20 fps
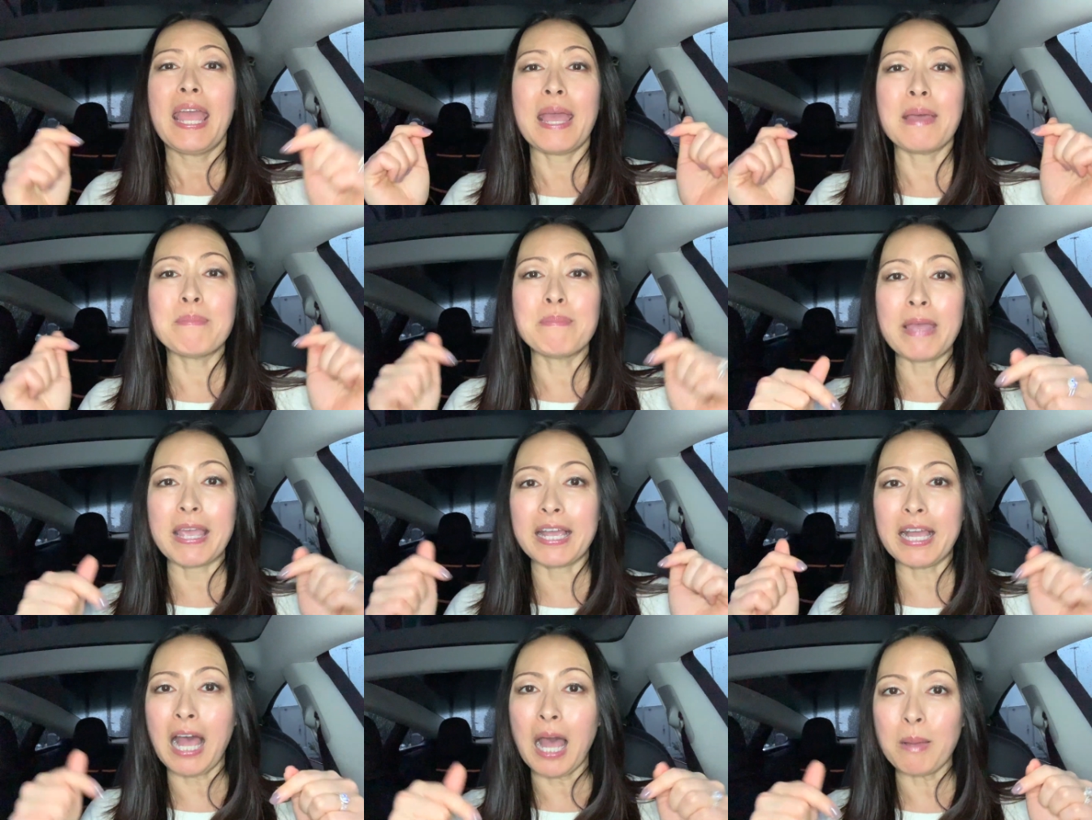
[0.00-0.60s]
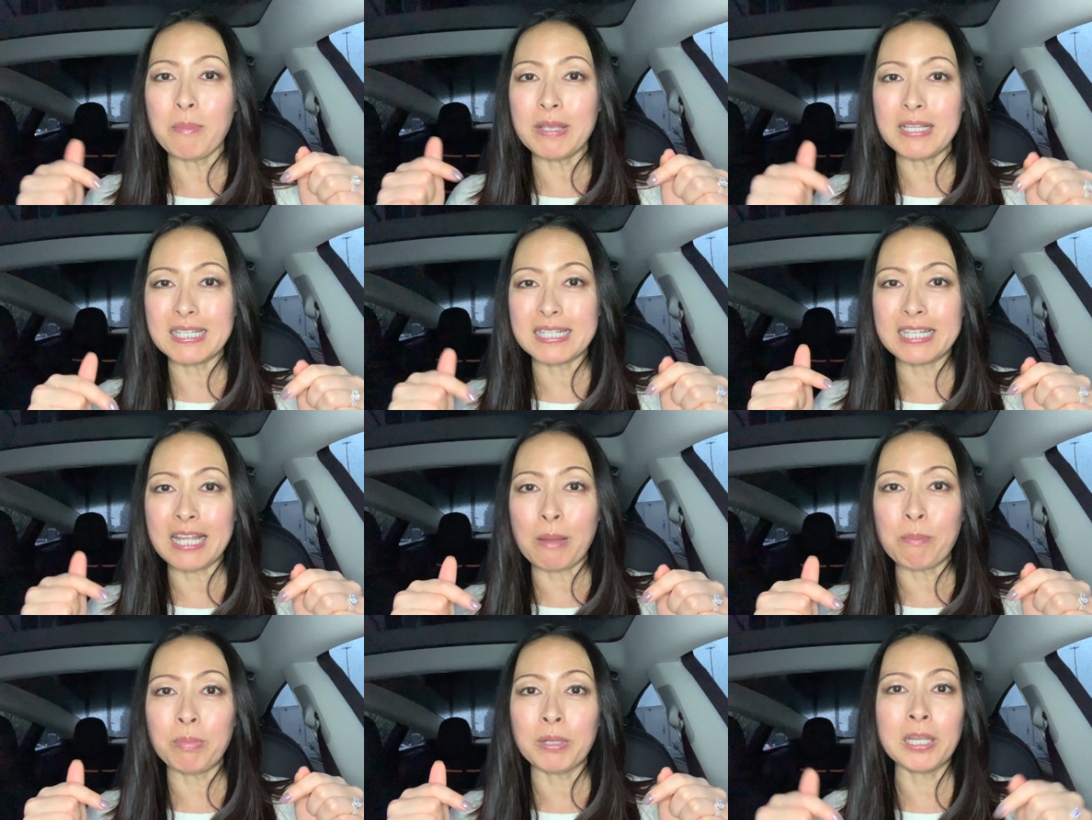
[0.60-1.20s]
and make comments
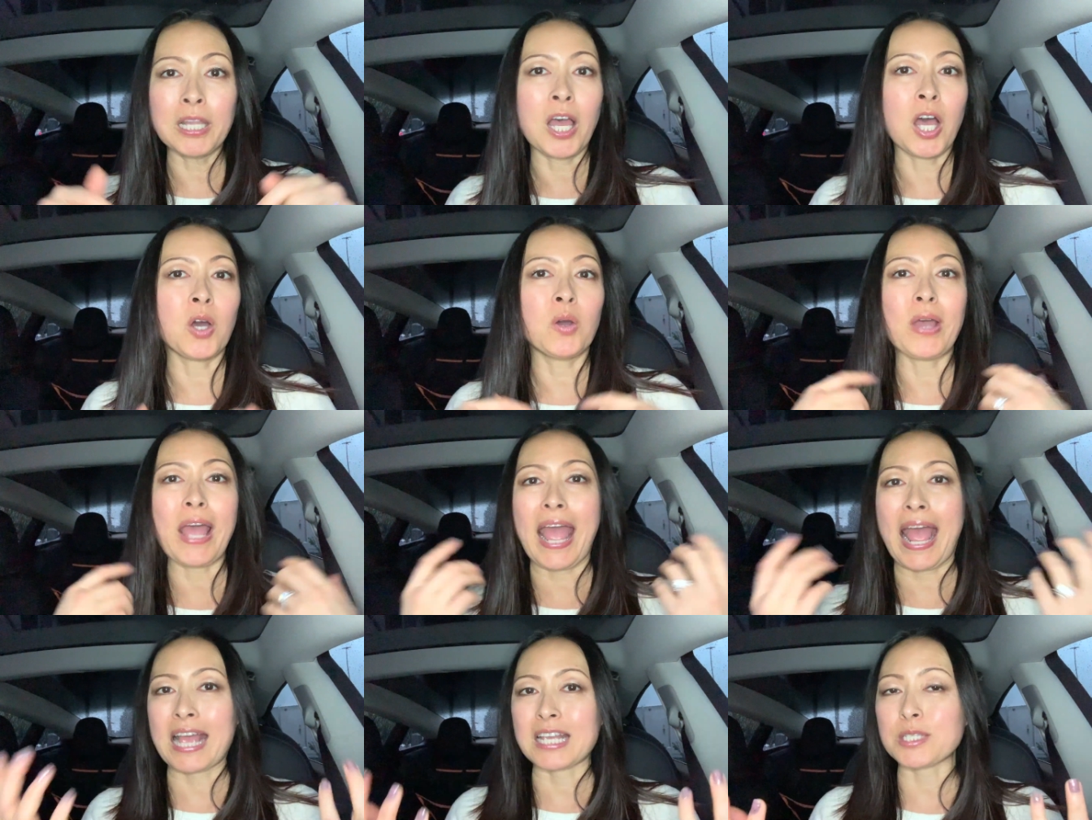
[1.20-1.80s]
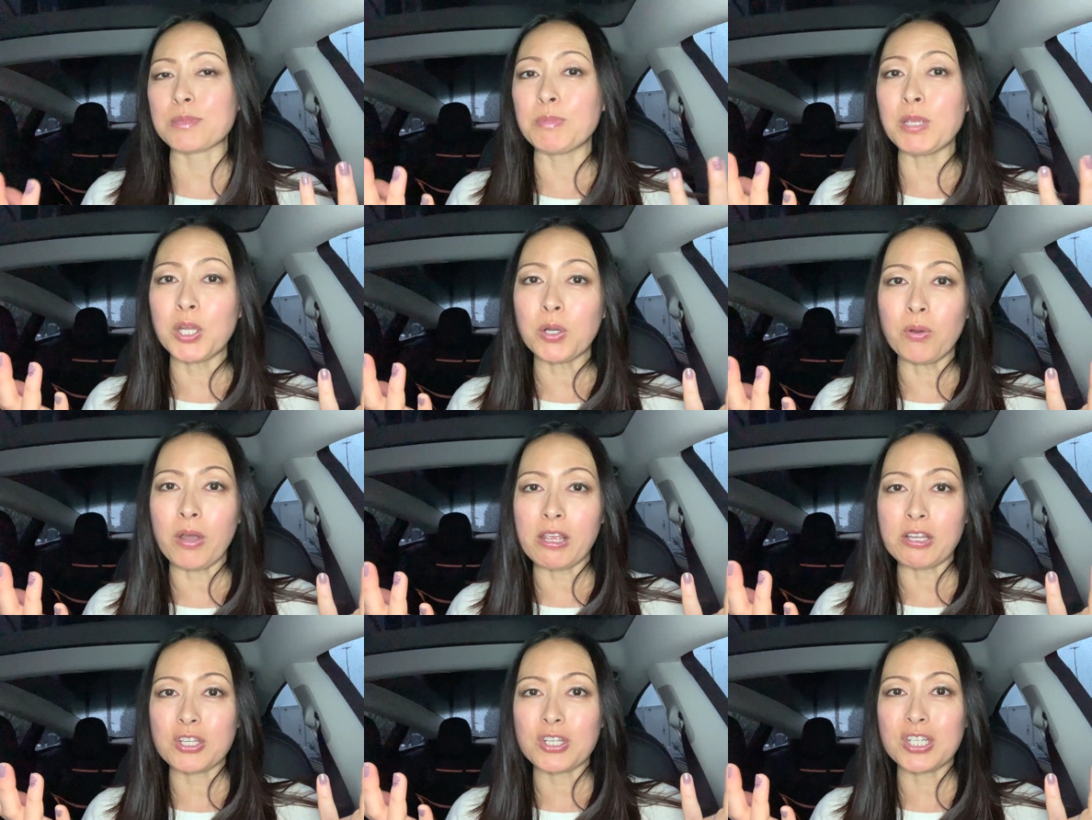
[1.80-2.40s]
down below. Ask me
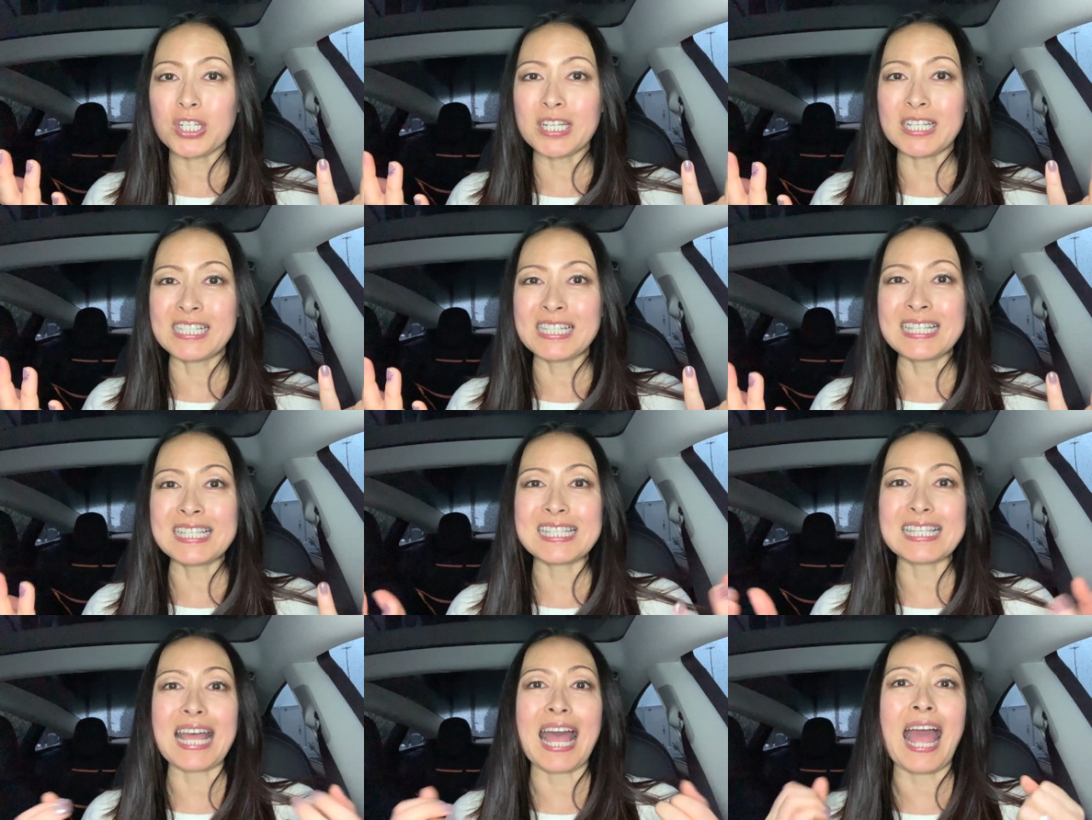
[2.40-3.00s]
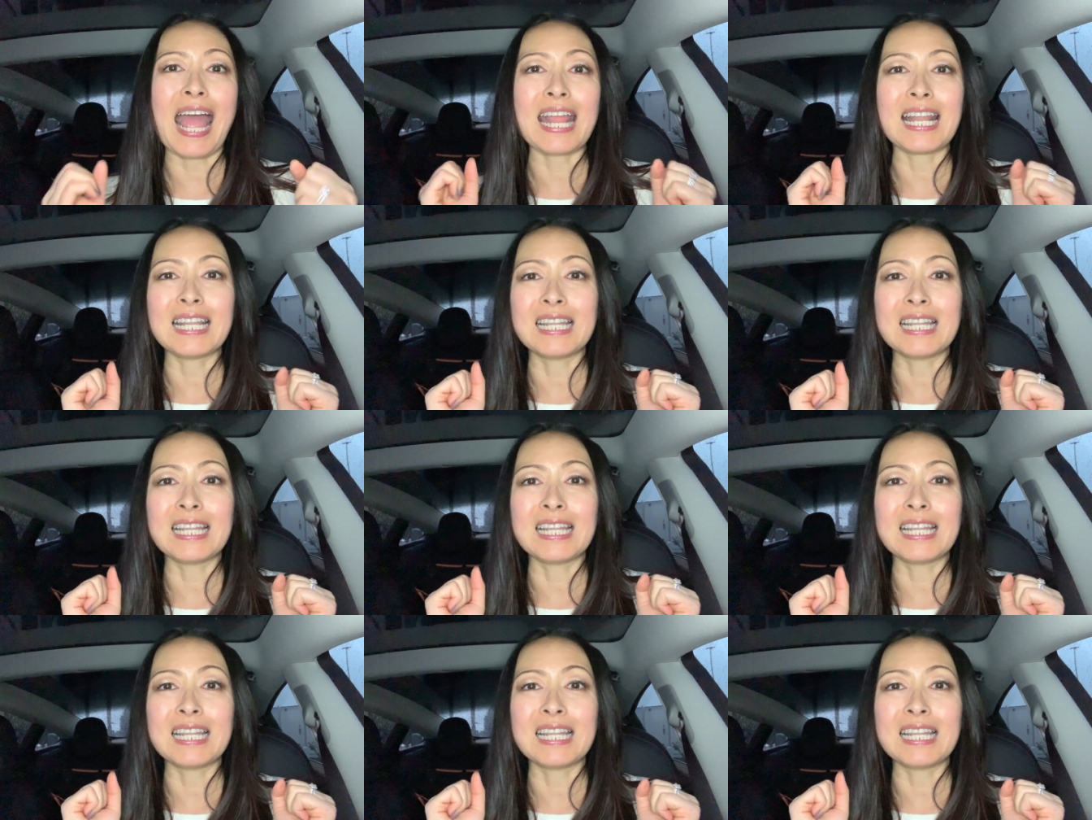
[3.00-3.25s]
questions. I